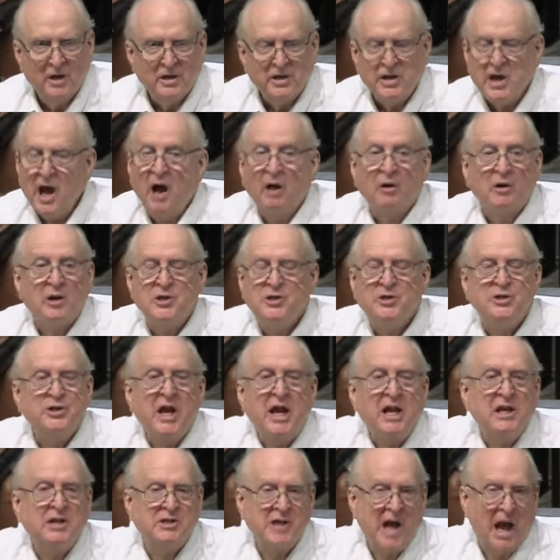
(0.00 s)
y'all, it
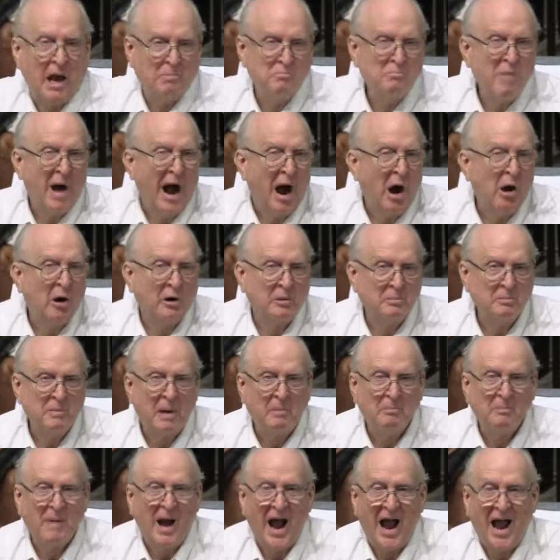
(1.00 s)
stands out in my heart and
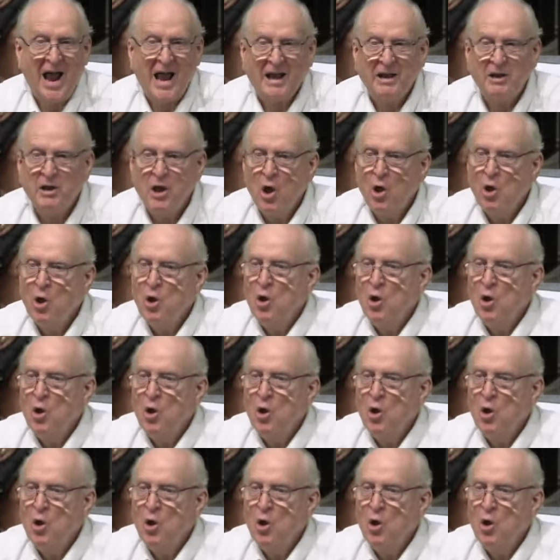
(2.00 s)
my mind